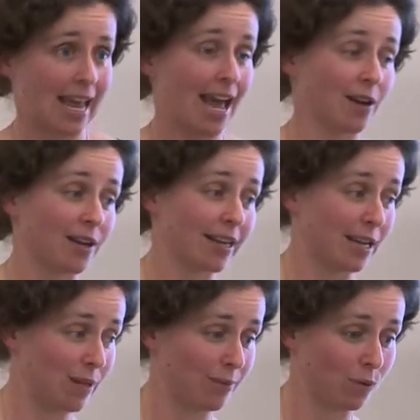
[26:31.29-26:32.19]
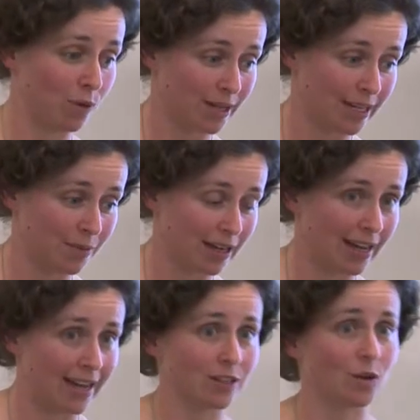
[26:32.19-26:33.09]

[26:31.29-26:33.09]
How can I get people working my land?